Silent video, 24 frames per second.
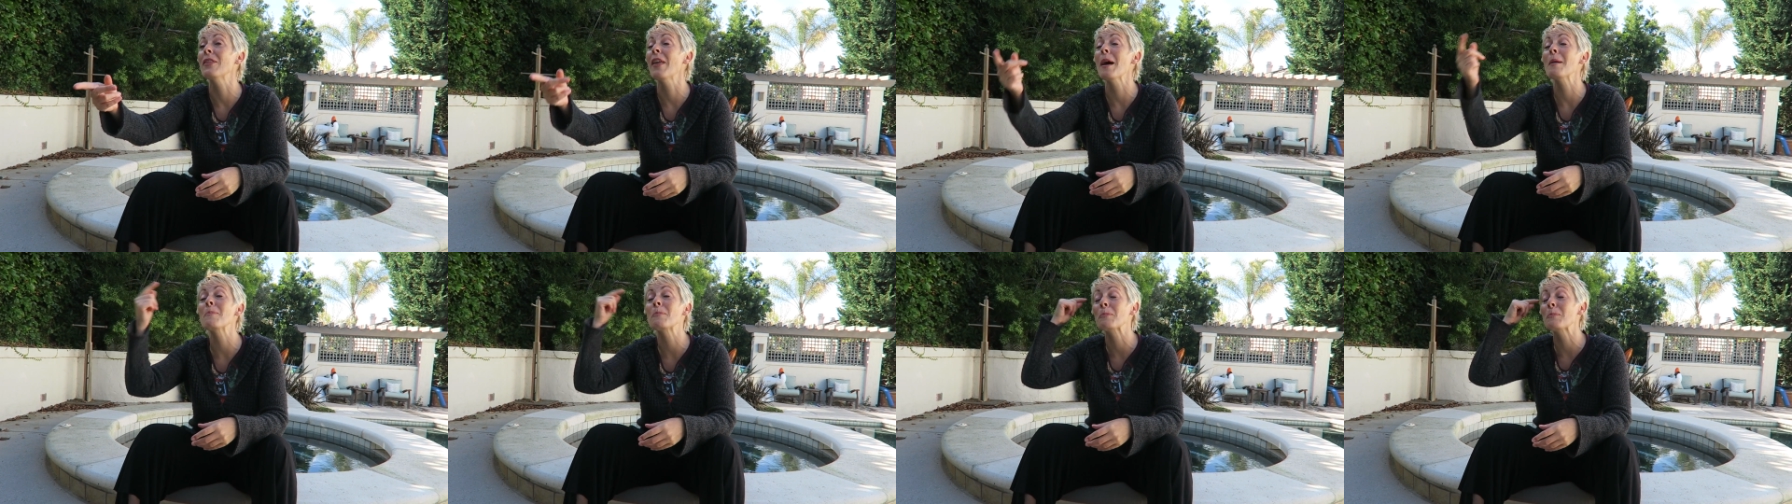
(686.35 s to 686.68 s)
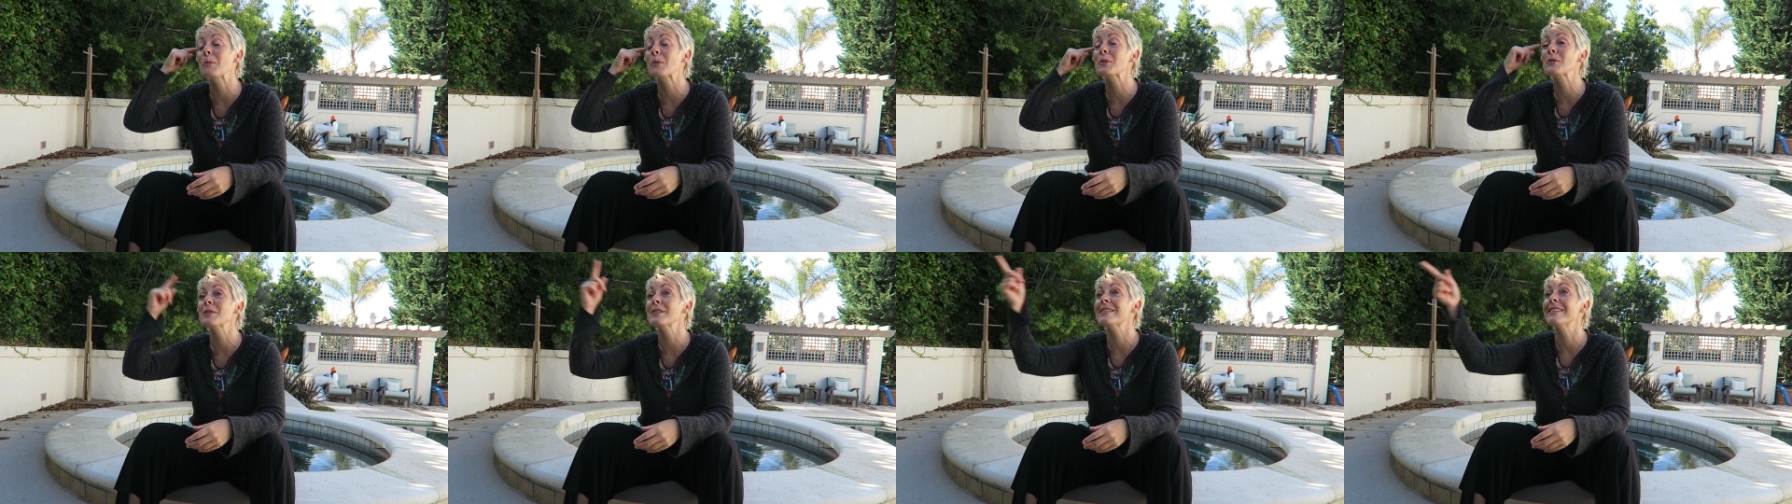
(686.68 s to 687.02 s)
That
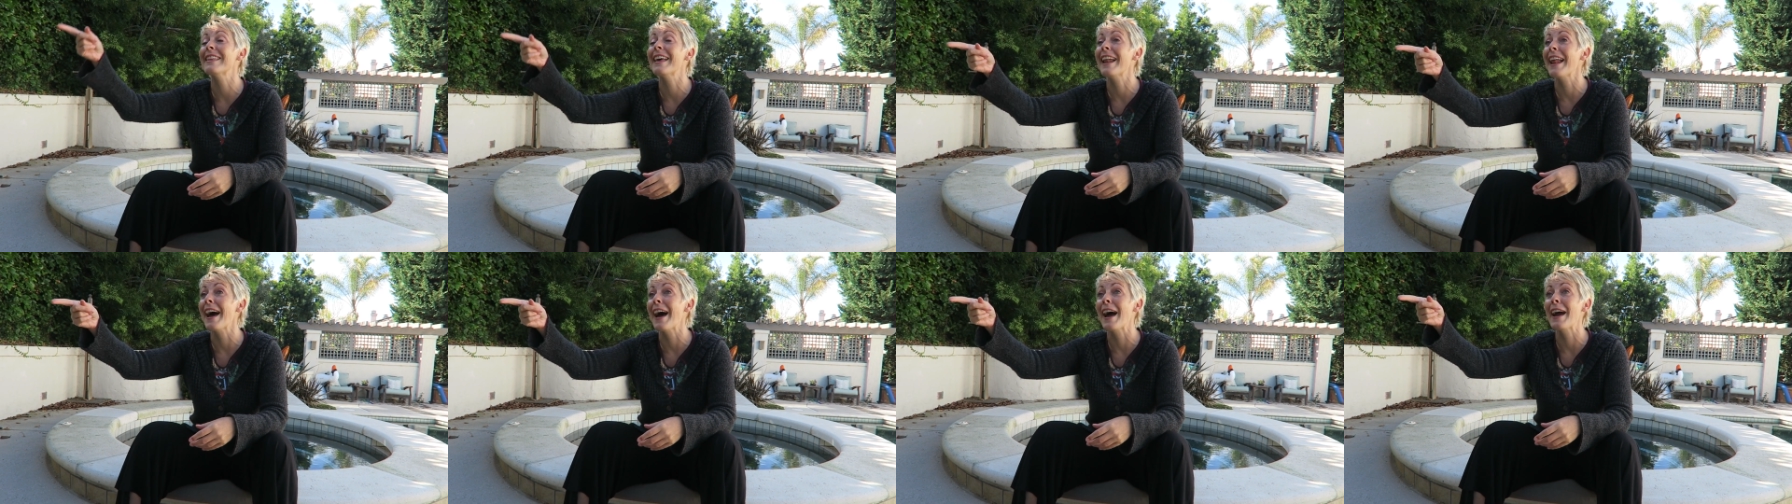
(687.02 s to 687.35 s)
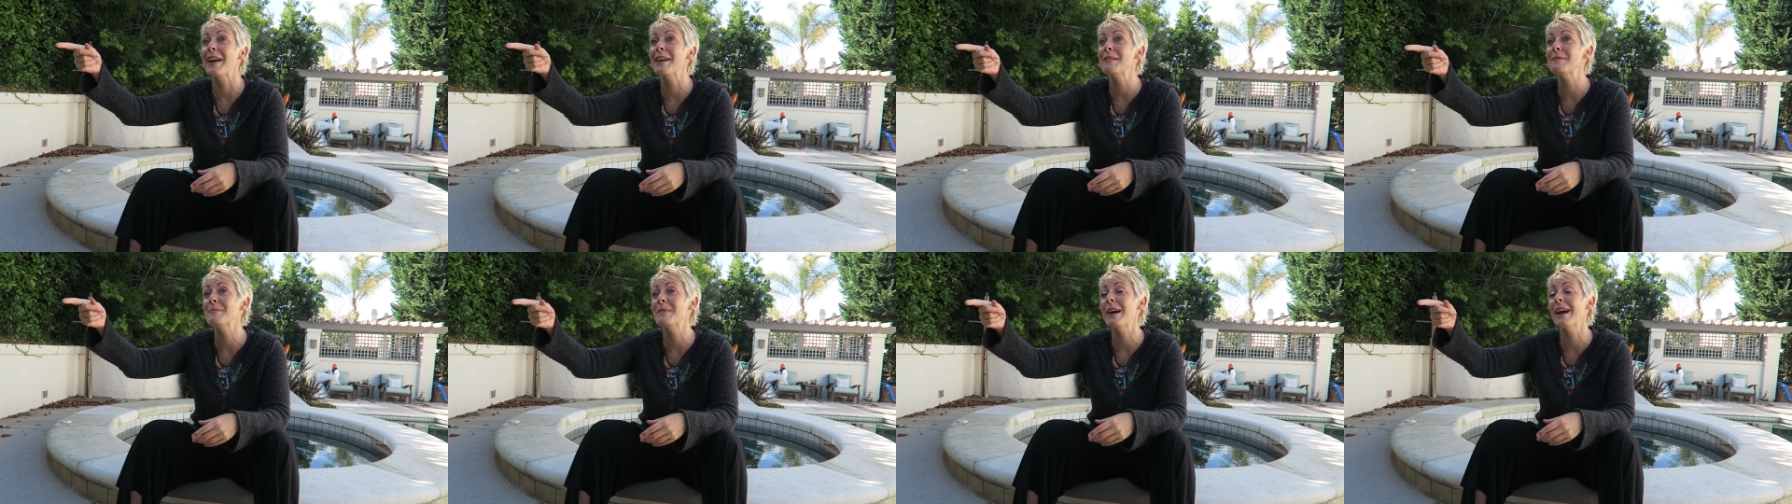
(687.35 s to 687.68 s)
person that
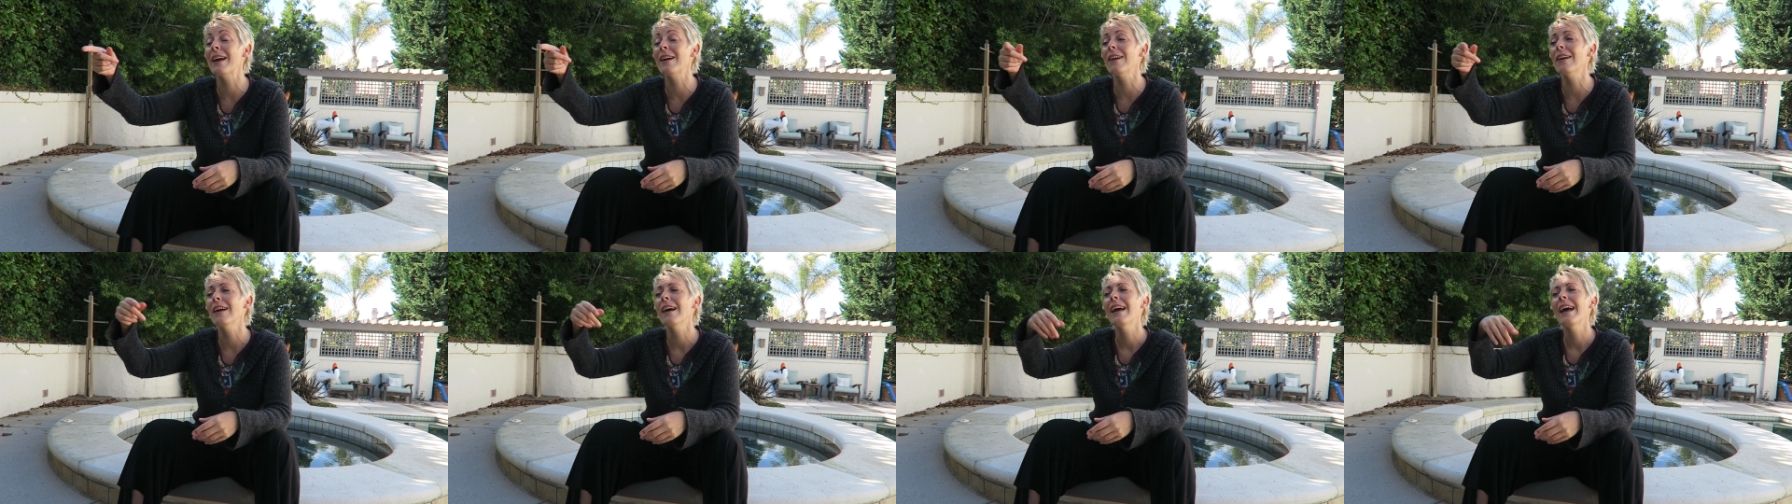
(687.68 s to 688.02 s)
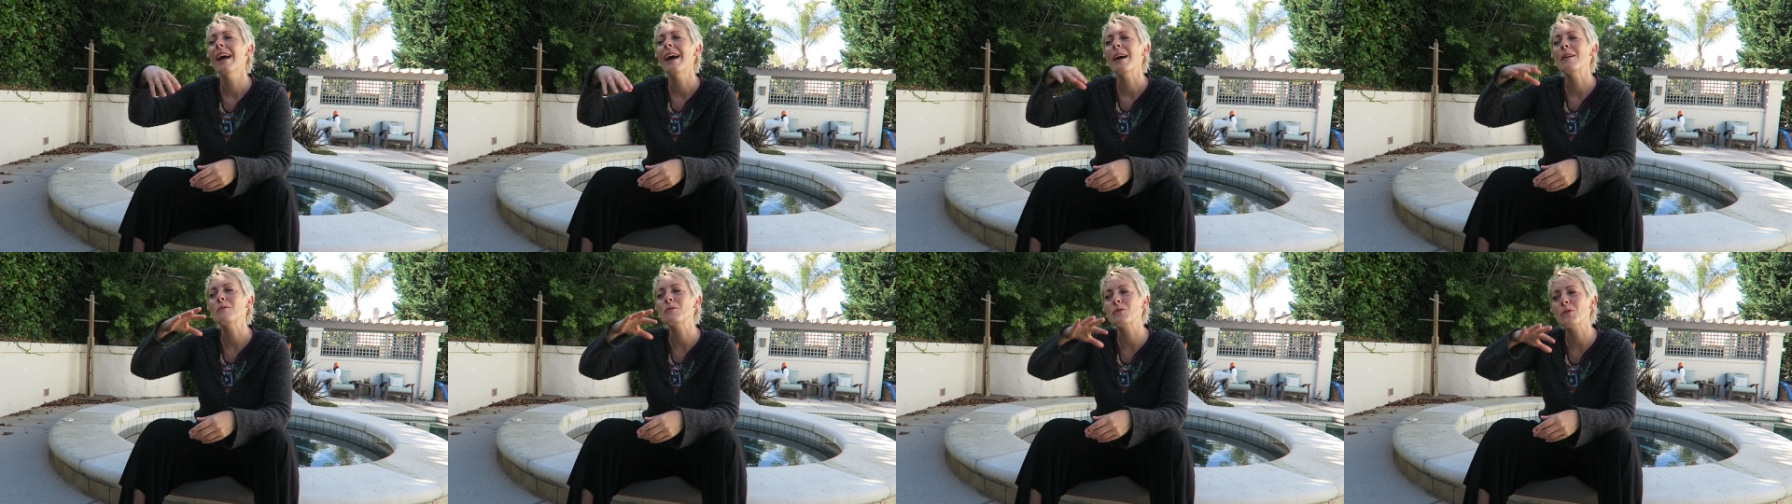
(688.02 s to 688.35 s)
I admire,
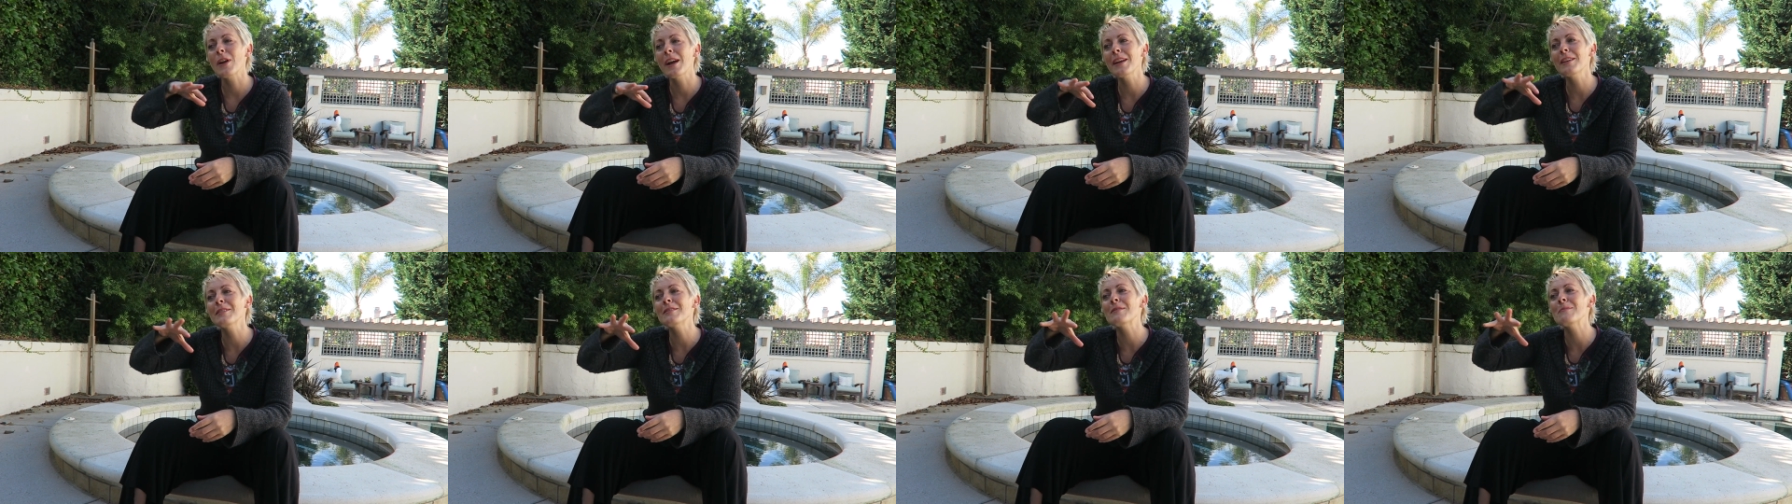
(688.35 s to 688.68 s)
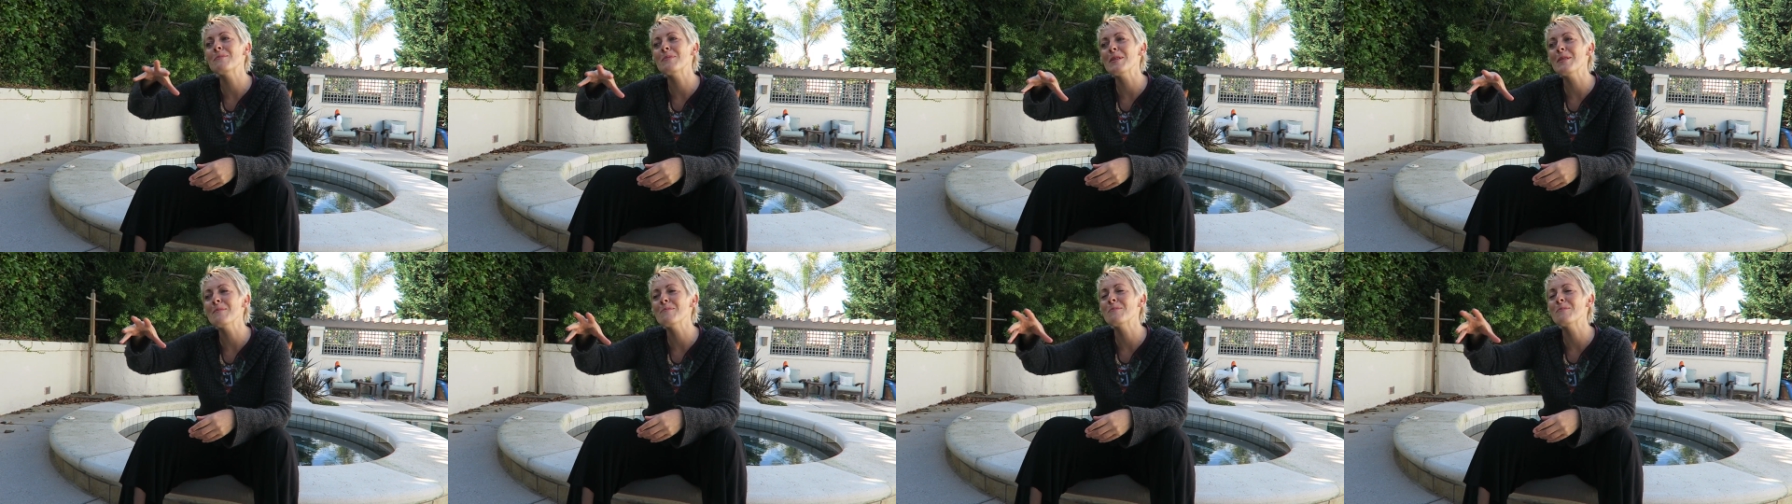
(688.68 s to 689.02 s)
I'm trying to be